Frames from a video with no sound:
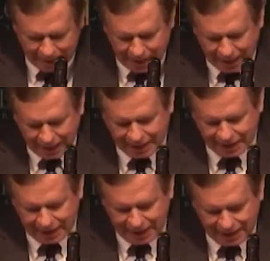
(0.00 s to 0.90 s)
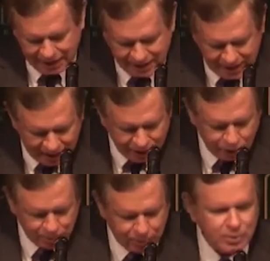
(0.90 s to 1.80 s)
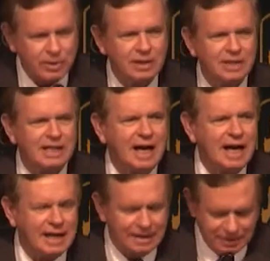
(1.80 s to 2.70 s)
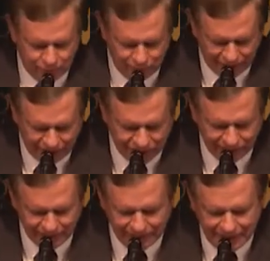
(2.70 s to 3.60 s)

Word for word: and an, an Intelligent Person's Guide to Religion.